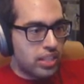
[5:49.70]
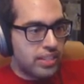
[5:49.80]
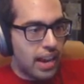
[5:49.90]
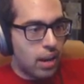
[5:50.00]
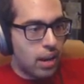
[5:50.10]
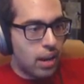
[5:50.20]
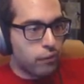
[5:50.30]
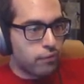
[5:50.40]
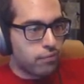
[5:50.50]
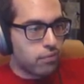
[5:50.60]
Does the
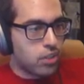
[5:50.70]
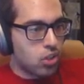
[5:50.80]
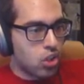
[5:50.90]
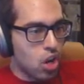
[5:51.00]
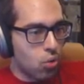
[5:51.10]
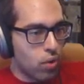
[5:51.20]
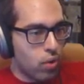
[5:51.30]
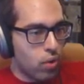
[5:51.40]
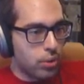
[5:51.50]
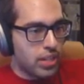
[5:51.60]
sound of the
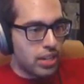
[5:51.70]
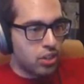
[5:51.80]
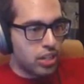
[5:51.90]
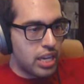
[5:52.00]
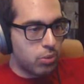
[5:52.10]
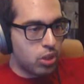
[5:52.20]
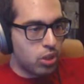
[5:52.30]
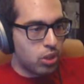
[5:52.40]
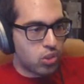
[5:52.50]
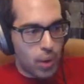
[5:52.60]
snow radio station
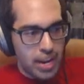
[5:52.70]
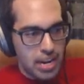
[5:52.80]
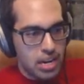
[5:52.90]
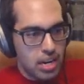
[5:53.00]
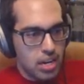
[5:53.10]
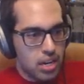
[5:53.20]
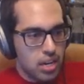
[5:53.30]
keep the ghosts away?